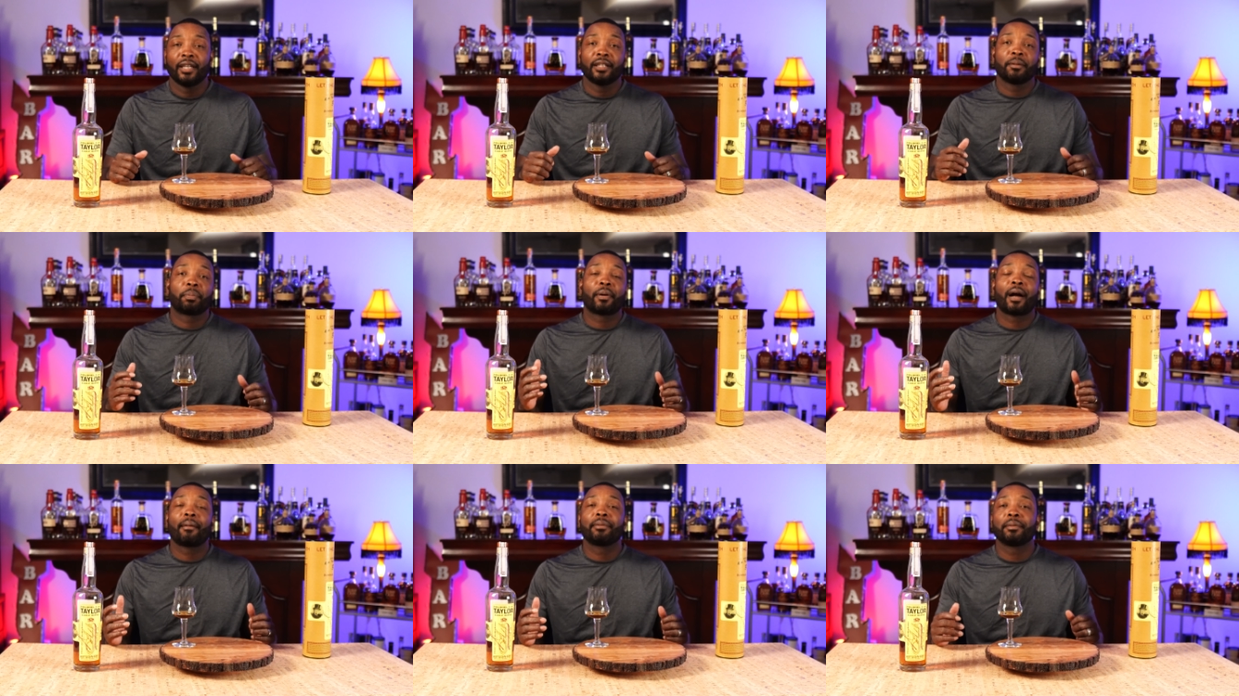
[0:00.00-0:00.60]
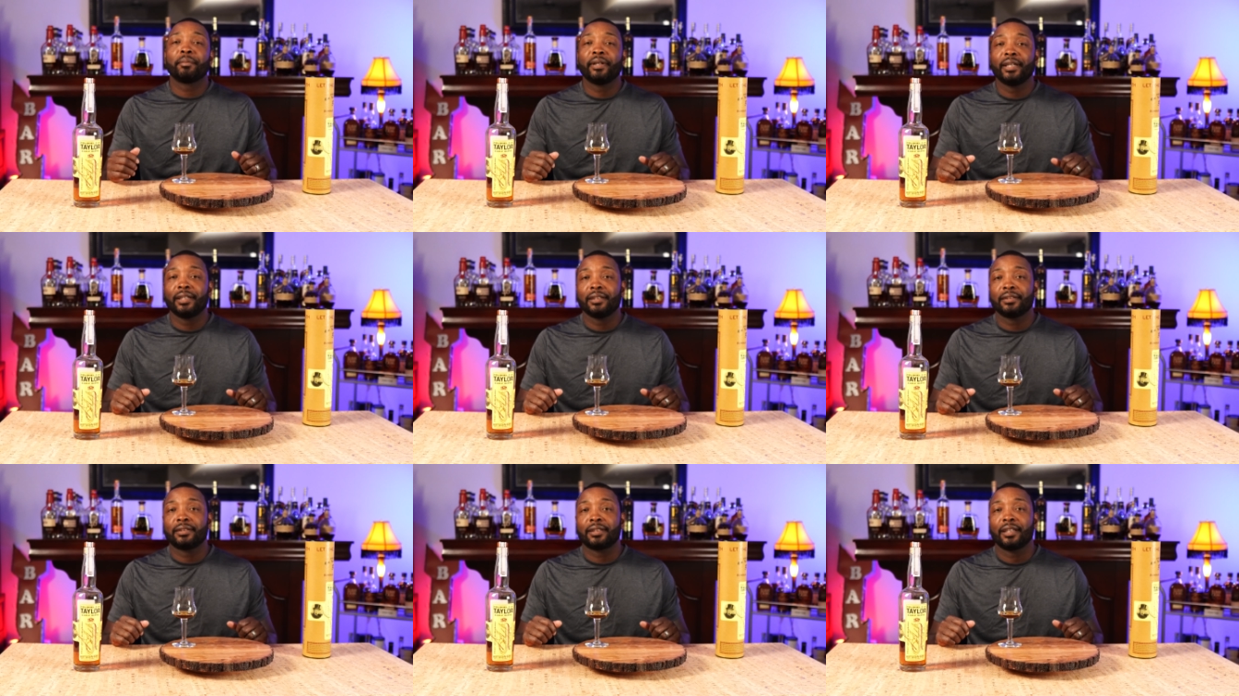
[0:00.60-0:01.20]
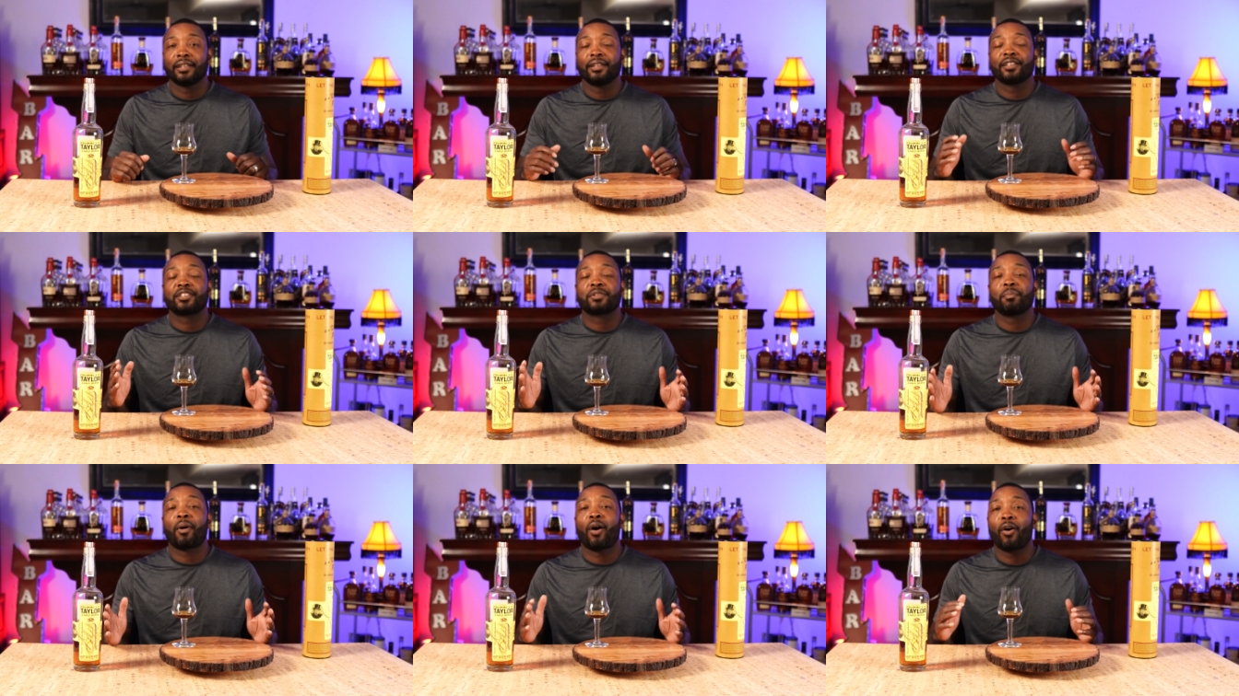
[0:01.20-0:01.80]
The problem is the
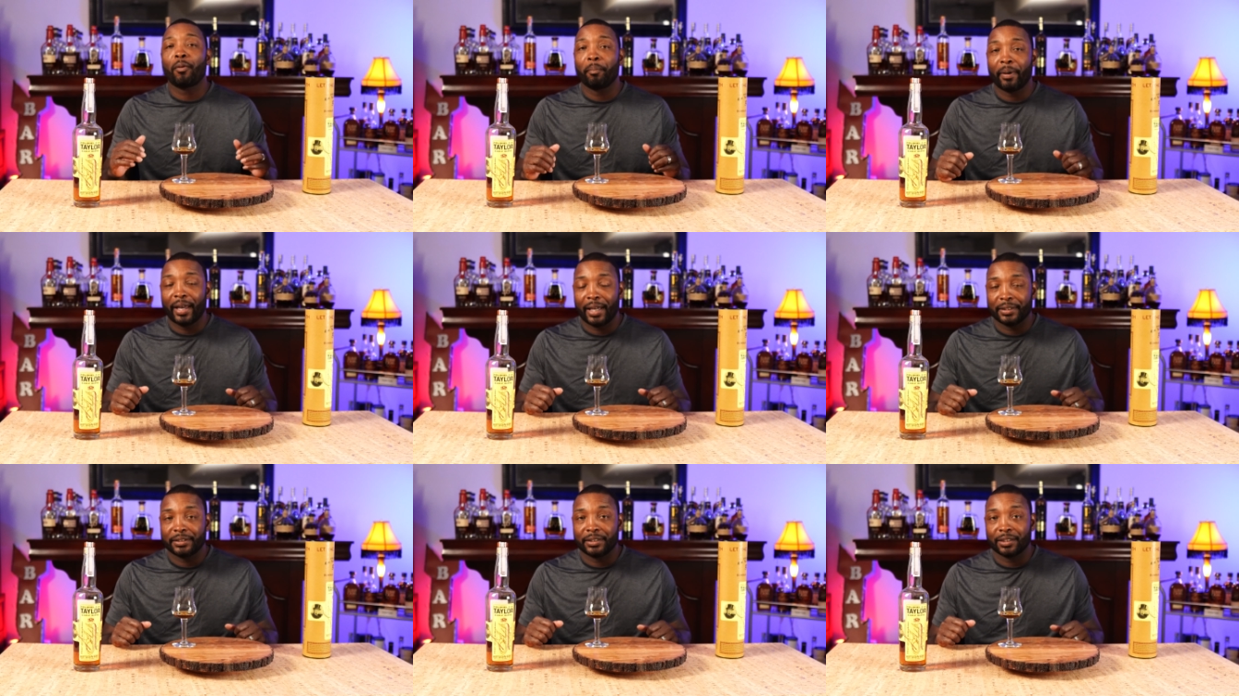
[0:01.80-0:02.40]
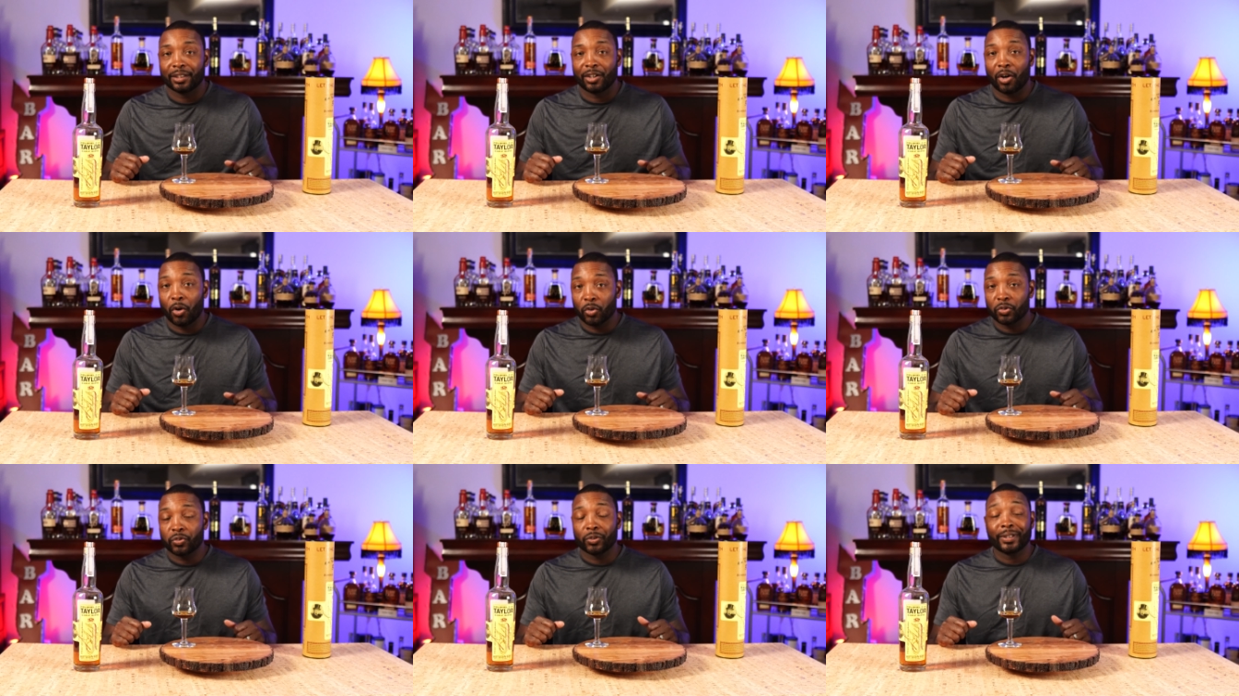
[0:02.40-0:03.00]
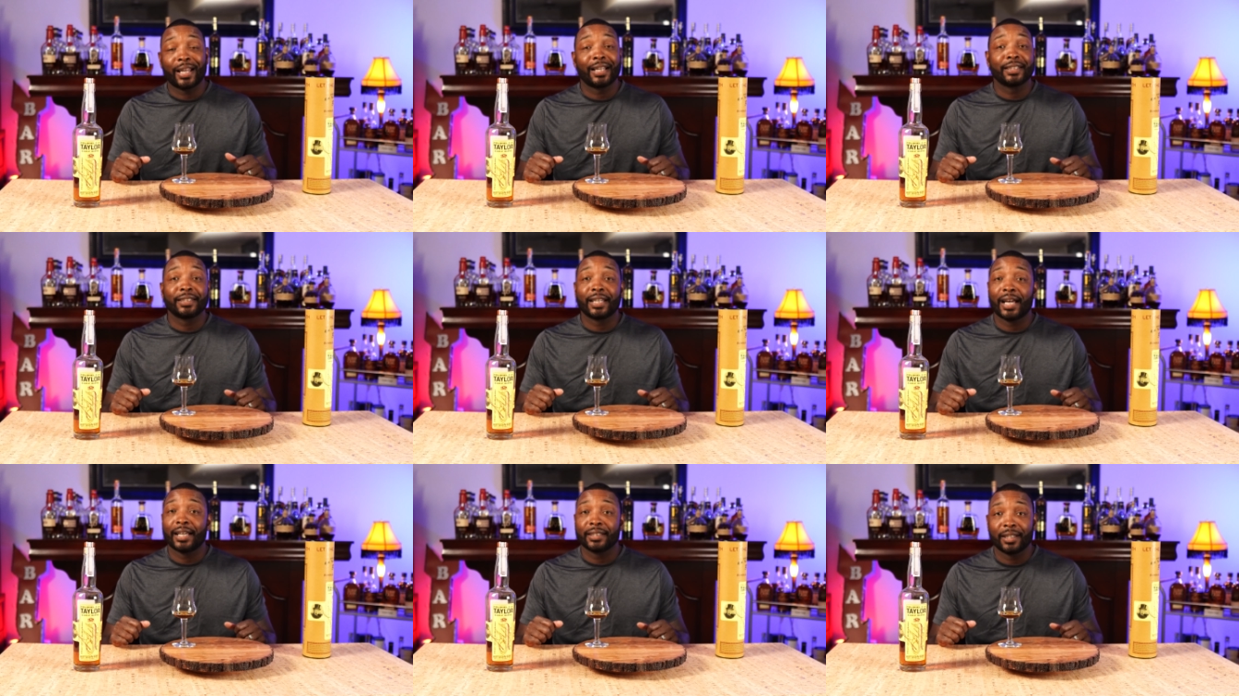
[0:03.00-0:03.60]
small batch goes for
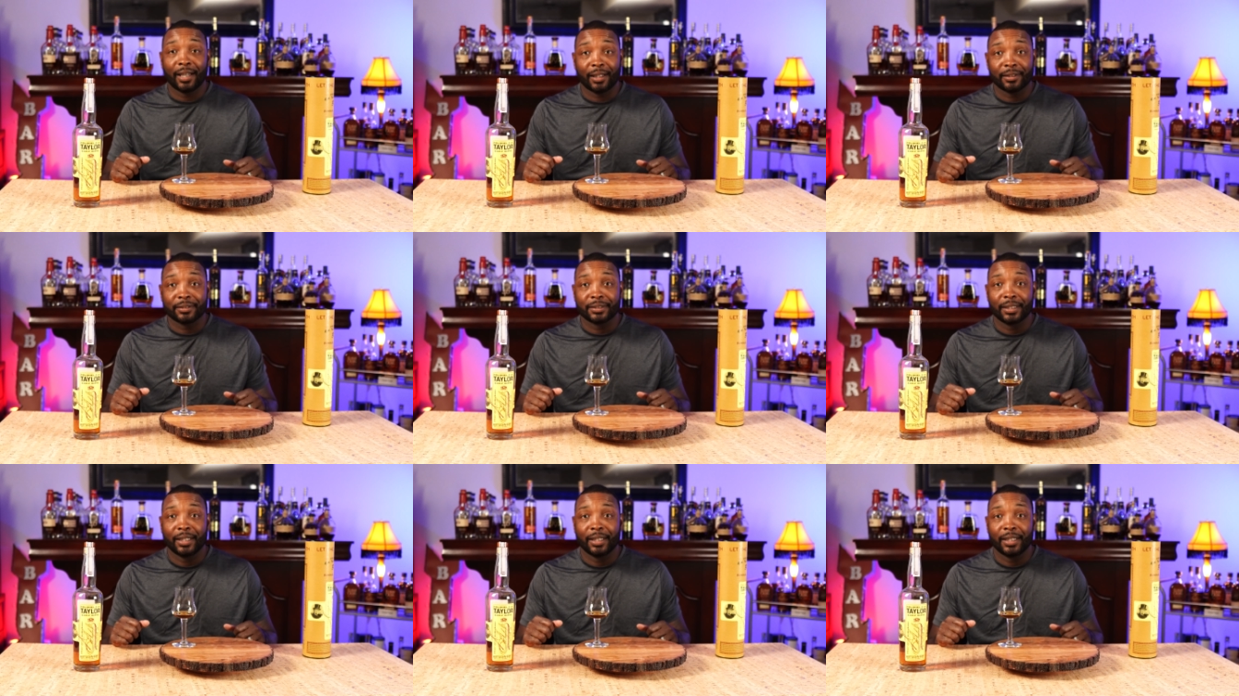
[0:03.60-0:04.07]
$99.